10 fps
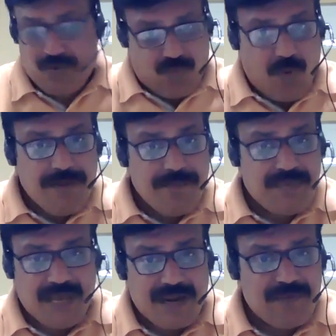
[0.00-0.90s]
One
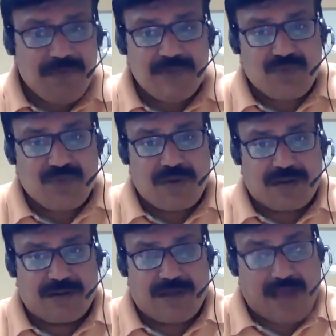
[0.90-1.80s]
peer review is
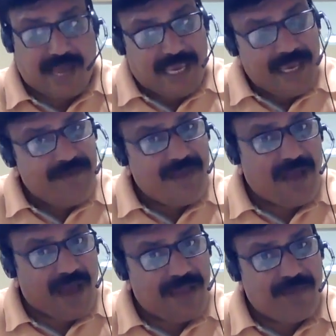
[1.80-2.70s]
over.
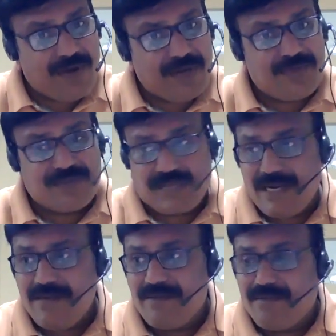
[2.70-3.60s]
Again, I wanted to
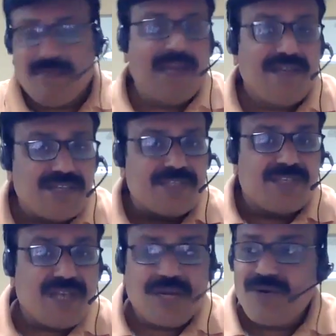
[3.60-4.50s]
send my test
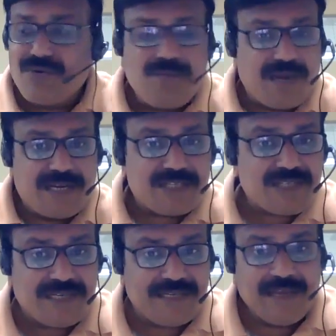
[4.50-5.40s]
scenario to my
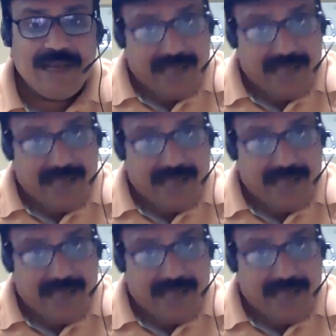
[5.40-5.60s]
test lead.